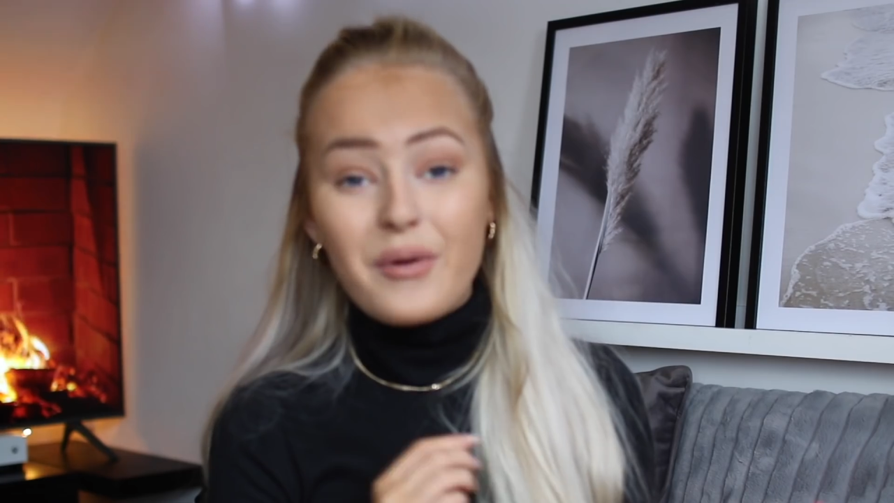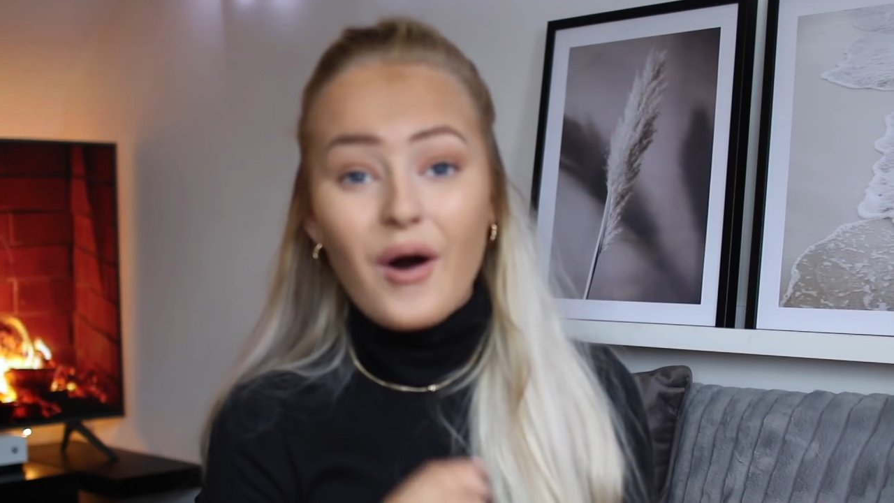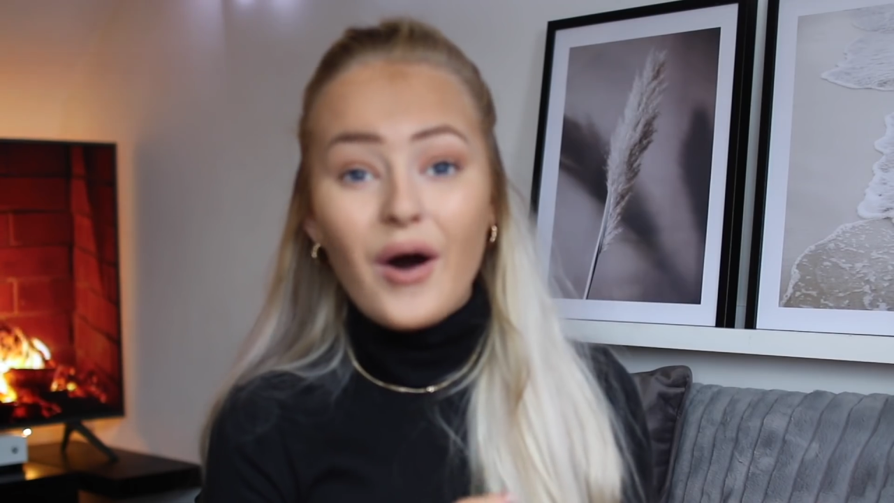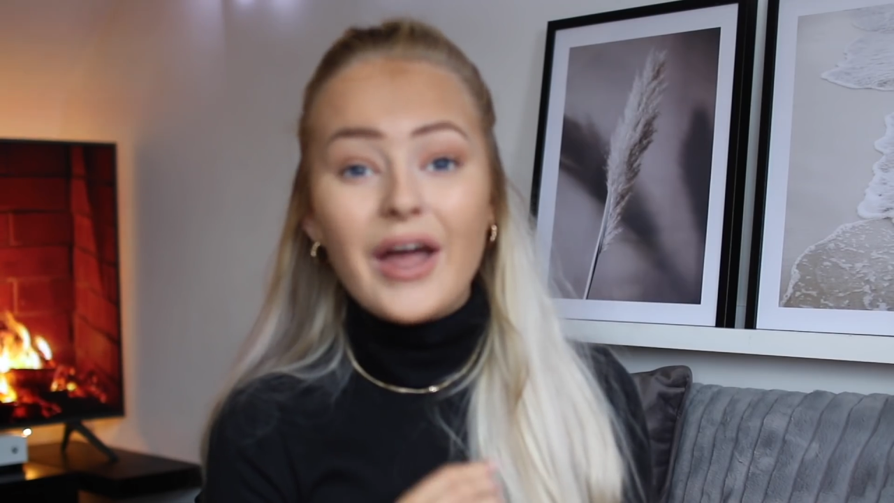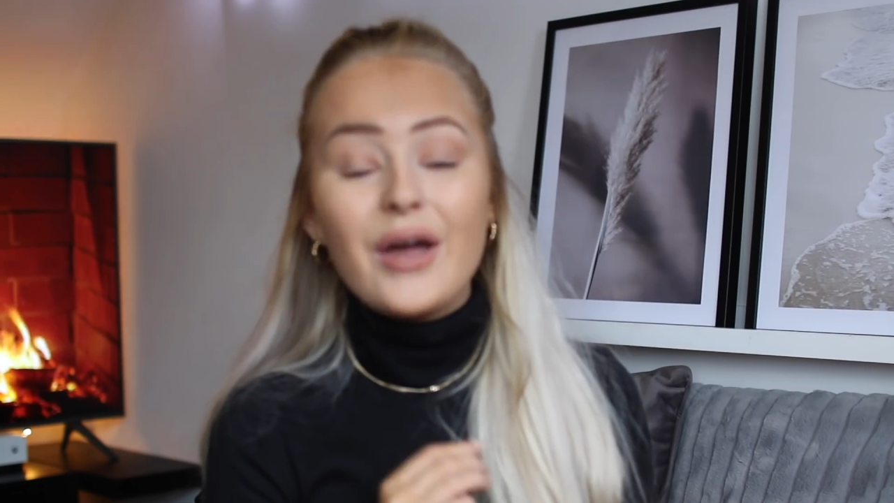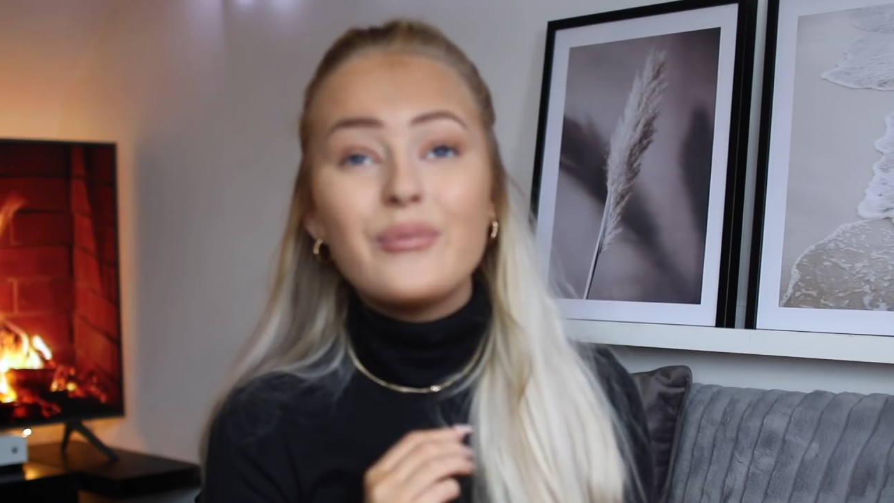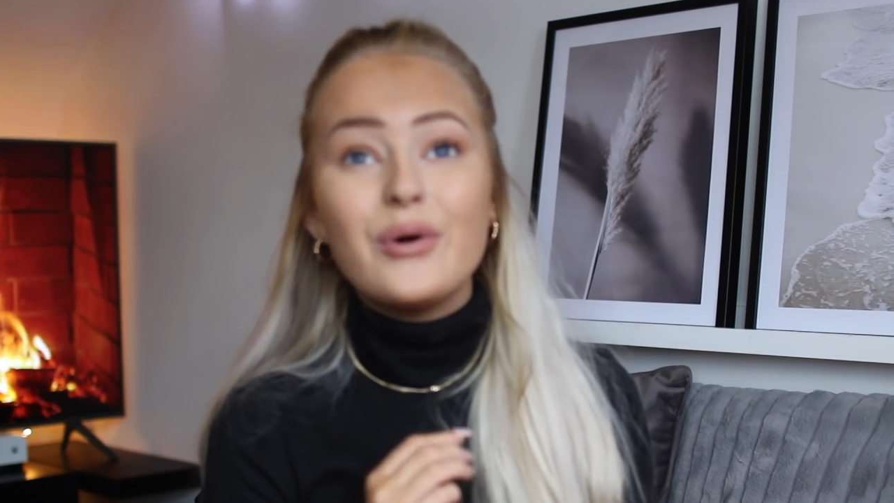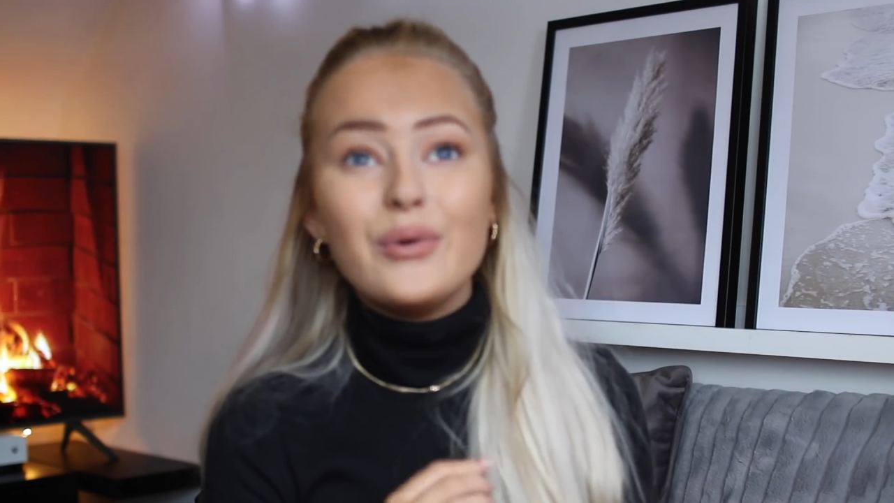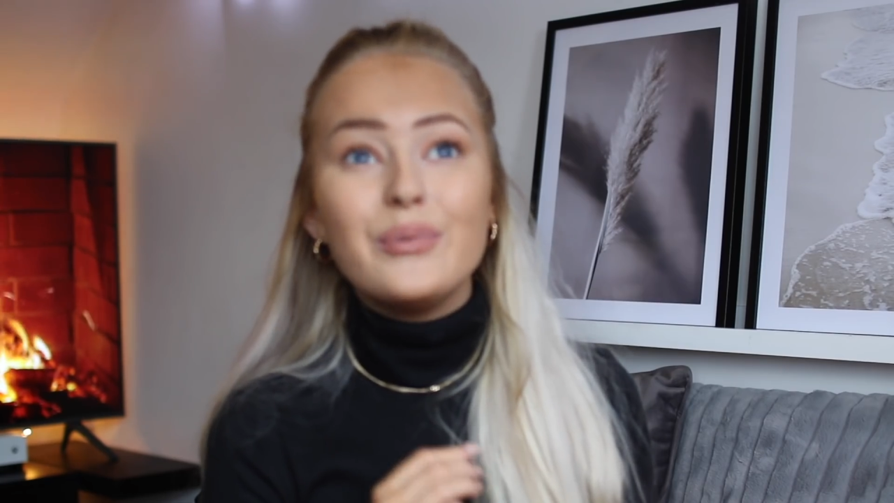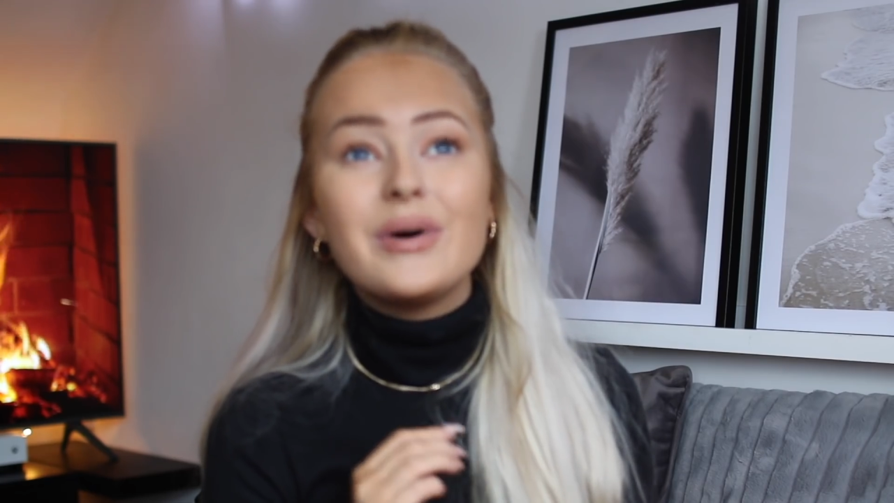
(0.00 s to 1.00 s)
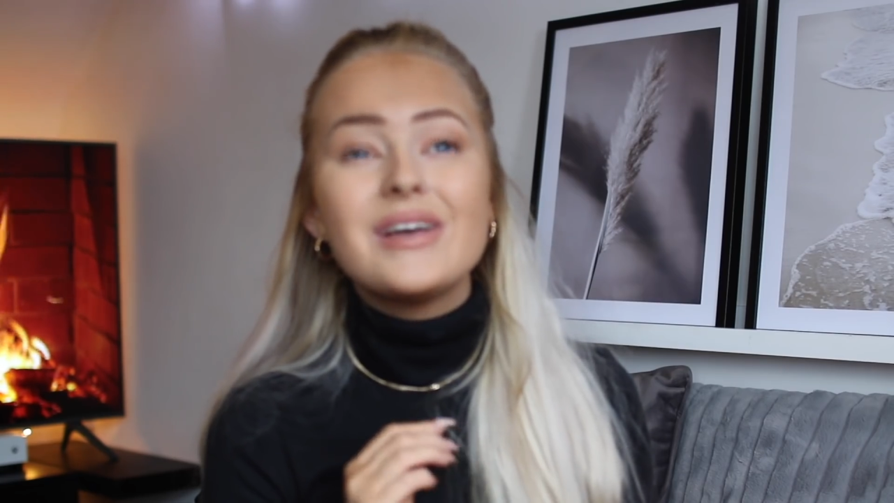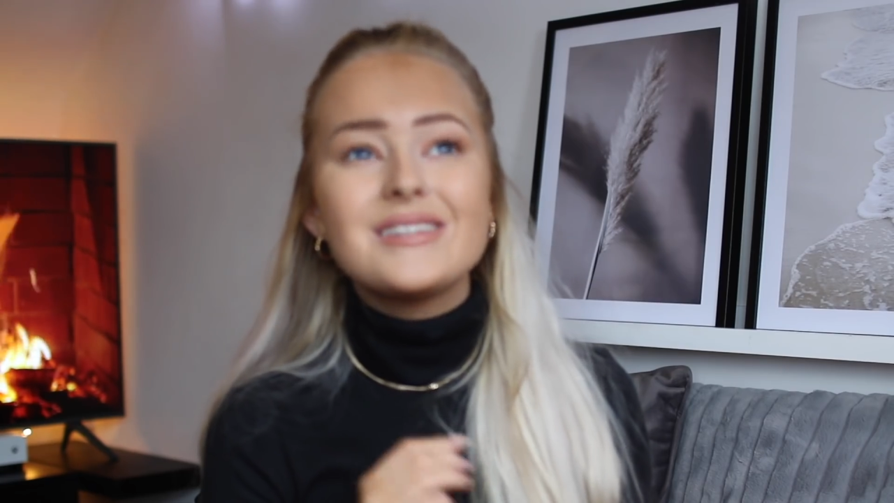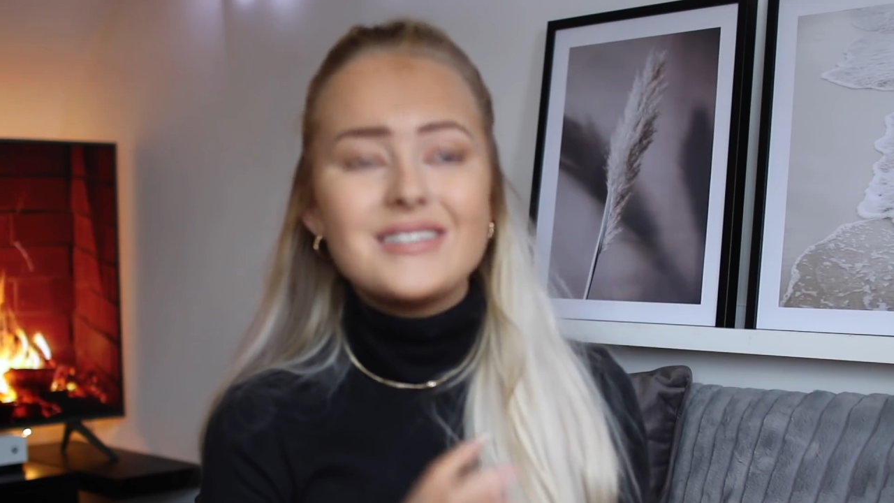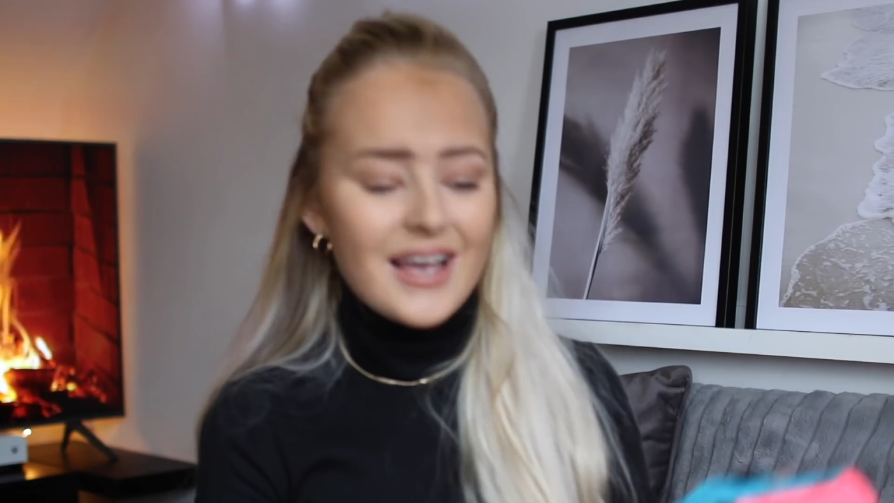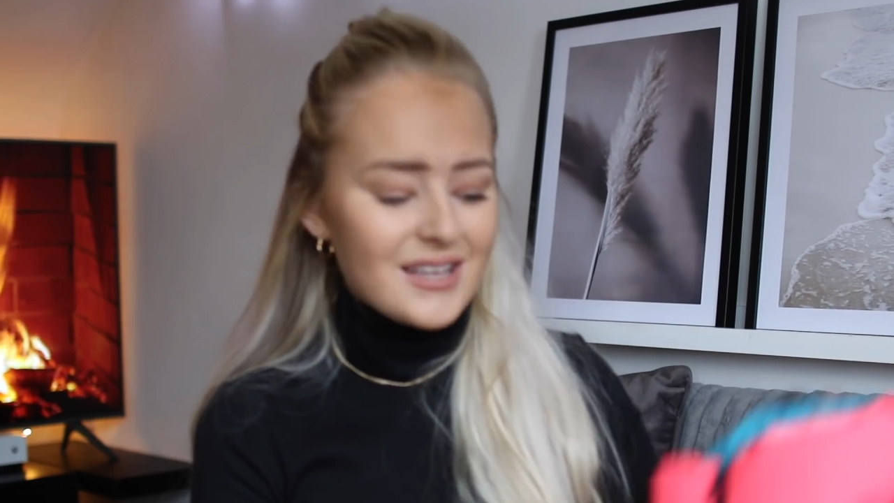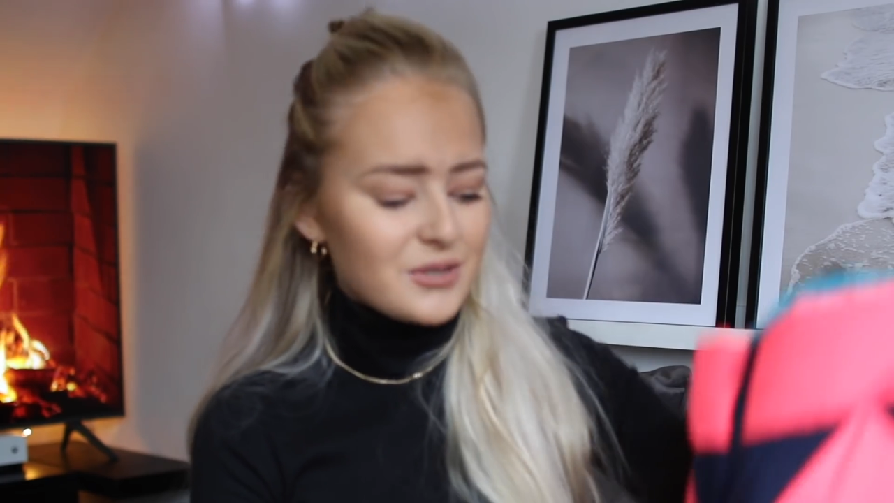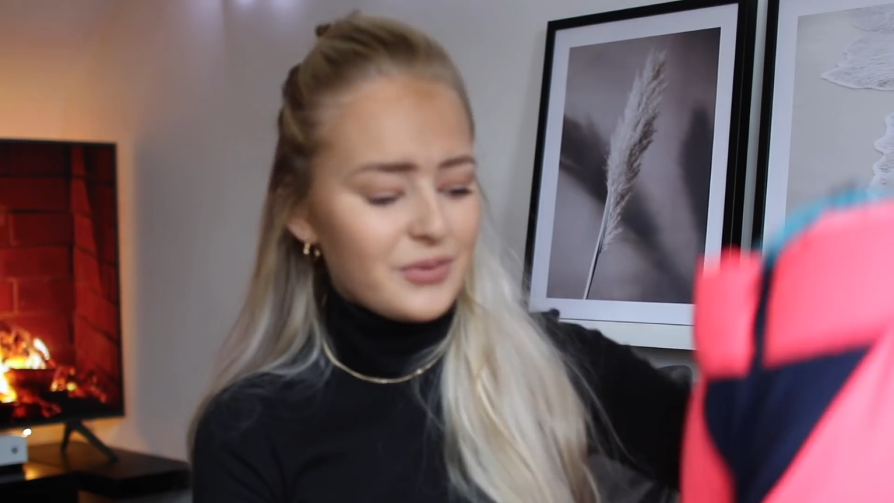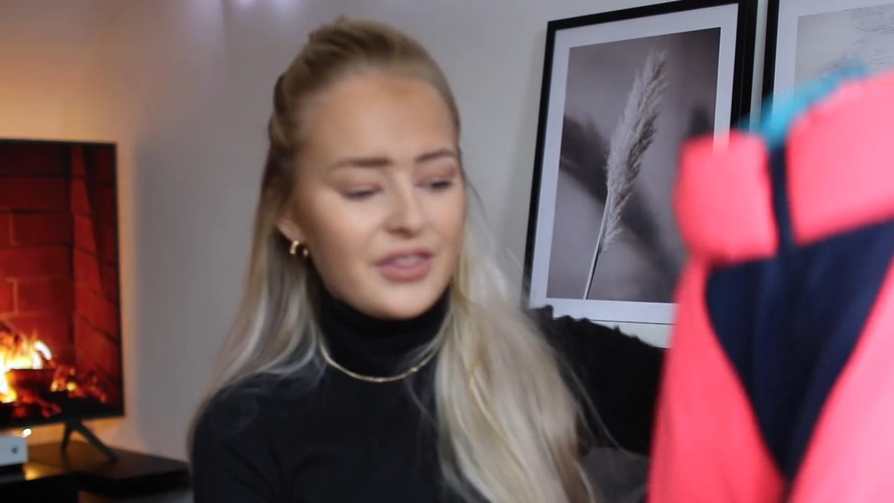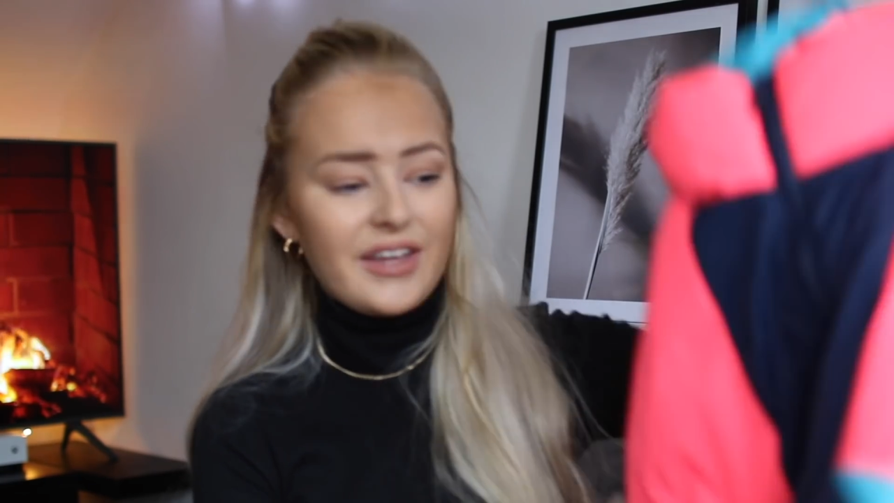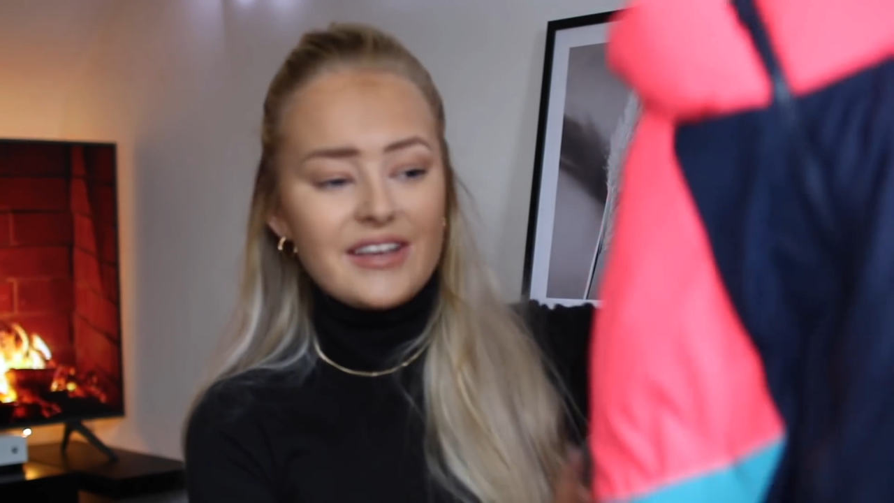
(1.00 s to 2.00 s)
But I am obsessed
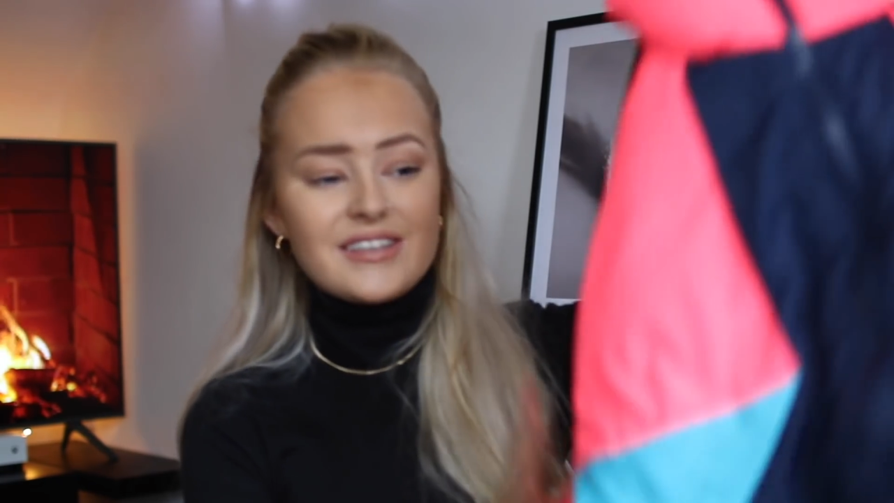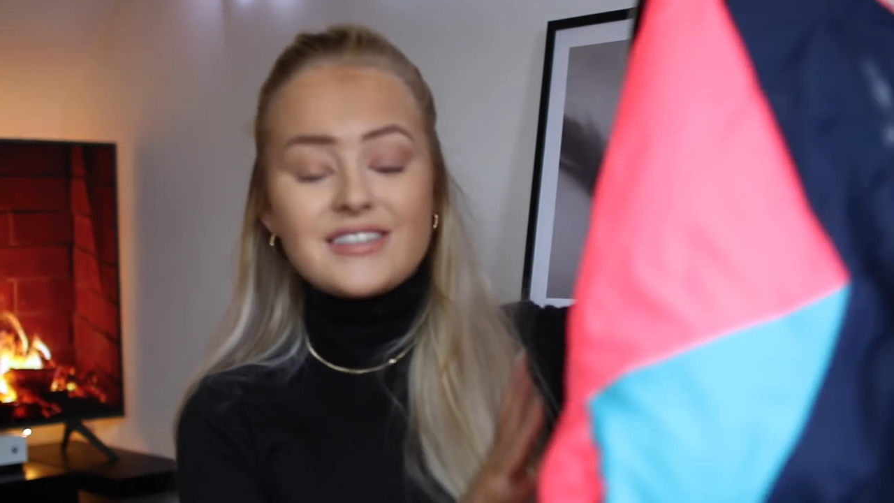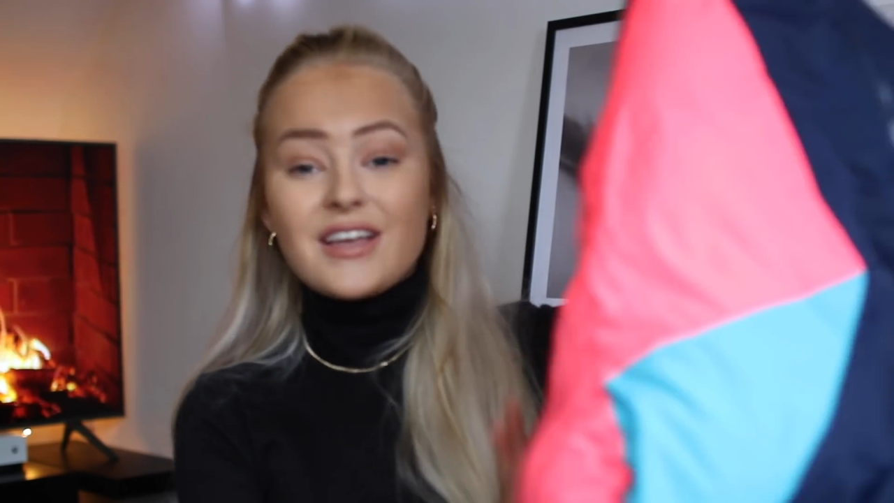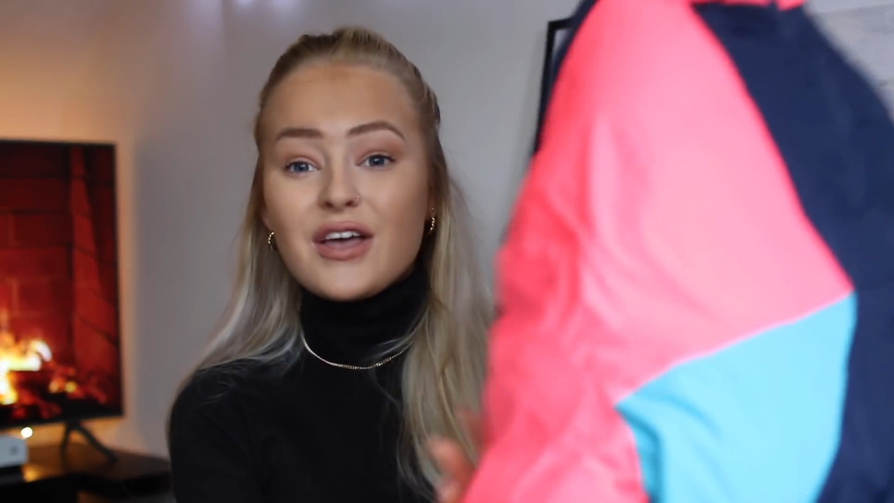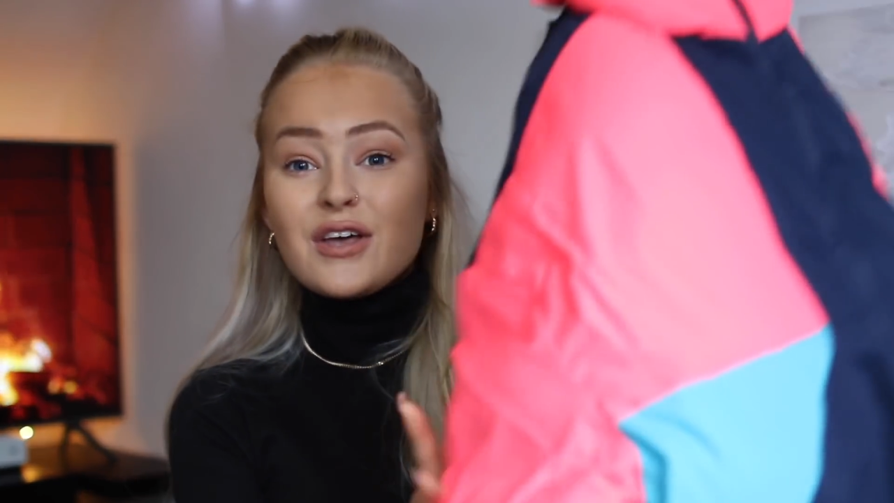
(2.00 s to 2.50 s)
with this.